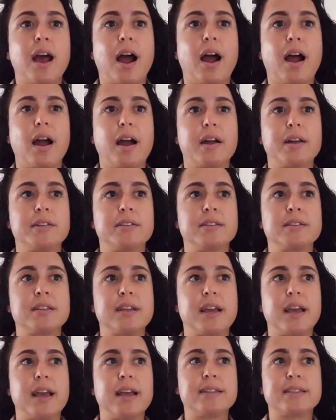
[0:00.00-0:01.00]
And
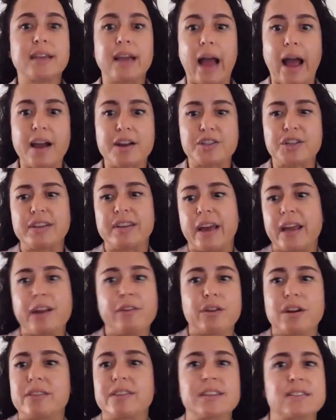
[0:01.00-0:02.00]
it's actually getting
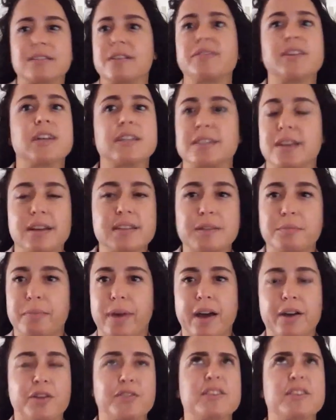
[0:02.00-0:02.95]
rid of the stuff that doesn't matter,